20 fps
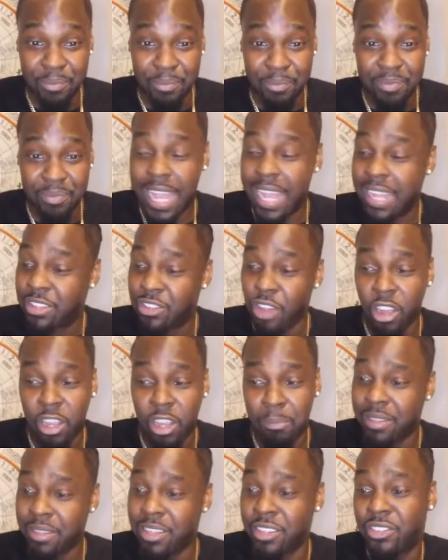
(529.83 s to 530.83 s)
I ain't talking
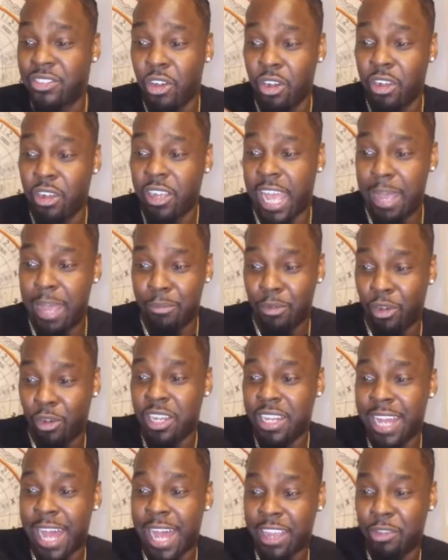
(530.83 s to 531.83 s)
about the song Game on
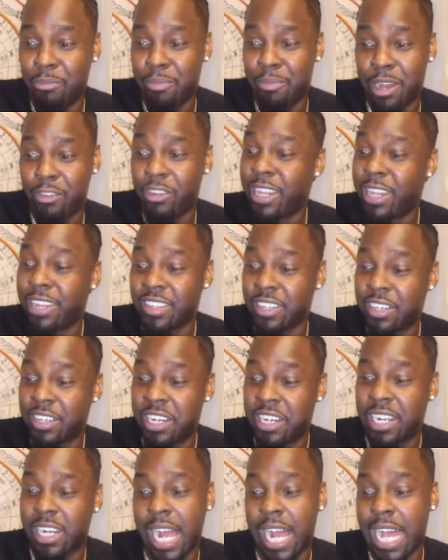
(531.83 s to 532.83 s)
the documentary. That was a
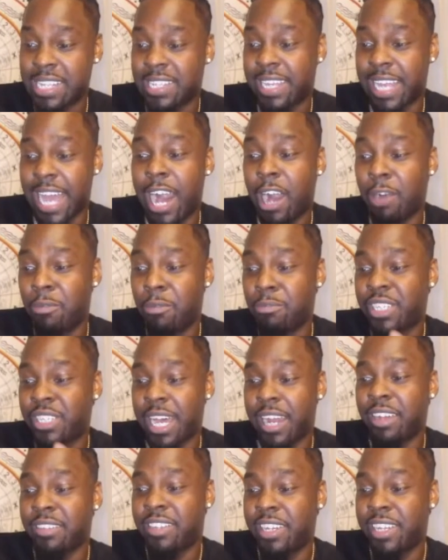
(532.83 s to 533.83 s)
good classic album.
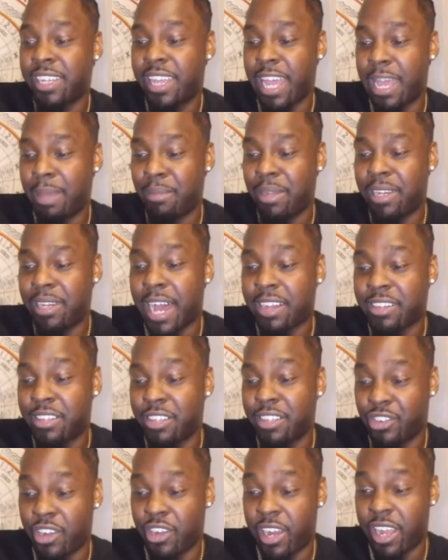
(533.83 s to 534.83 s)
Shout out to The Game and Dr.
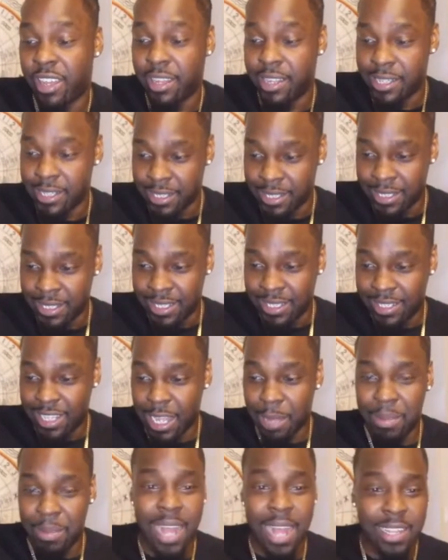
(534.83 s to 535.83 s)
Dre.
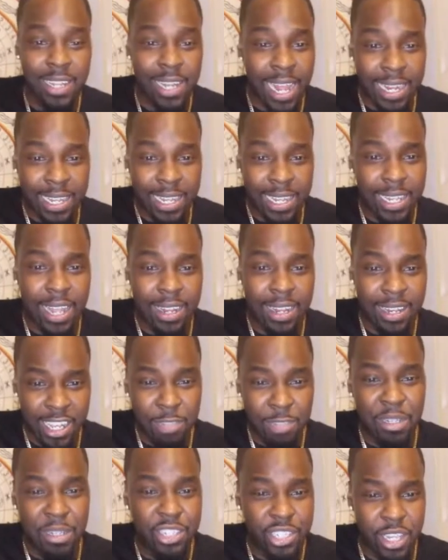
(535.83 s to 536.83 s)
They be acting like the game.
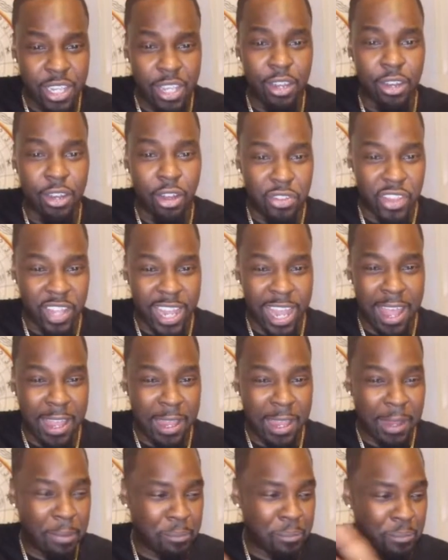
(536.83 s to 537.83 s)
Niggas be shitting on The
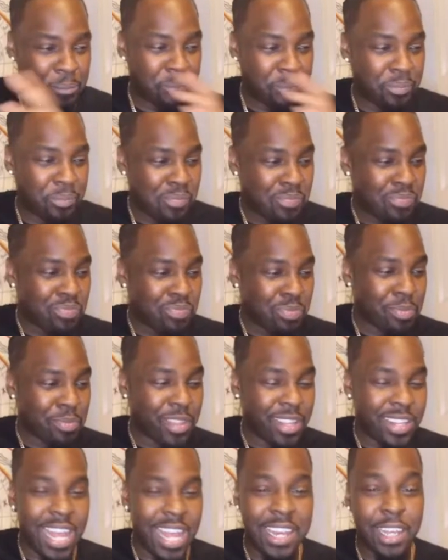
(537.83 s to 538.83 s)
Game.
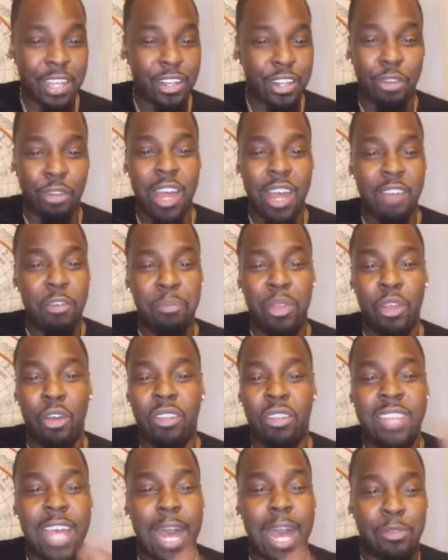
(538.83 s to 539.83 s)
That nigga don't never be
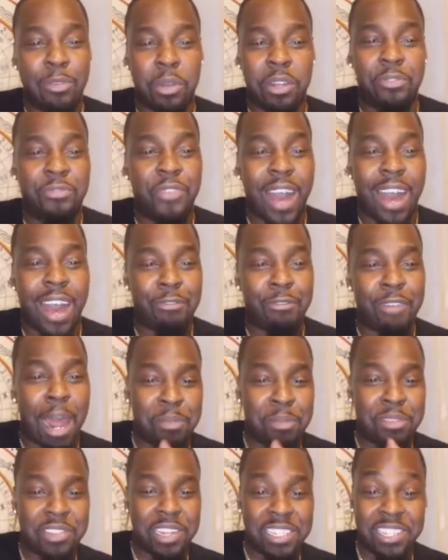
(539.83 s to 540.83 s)
on top 25
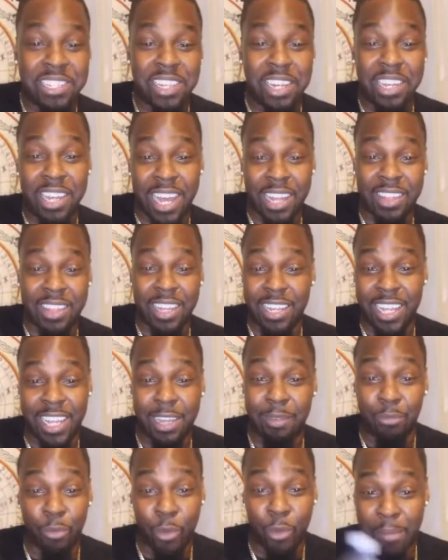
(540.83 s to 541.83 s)
rappers list or nothing.
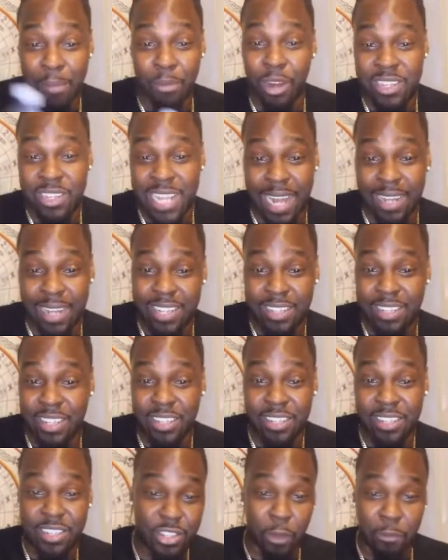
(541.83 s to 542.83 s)
Nigga way more talented than
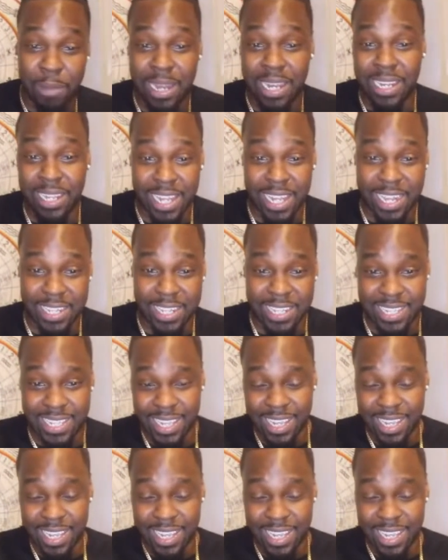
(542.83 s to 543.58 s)
so many niggas.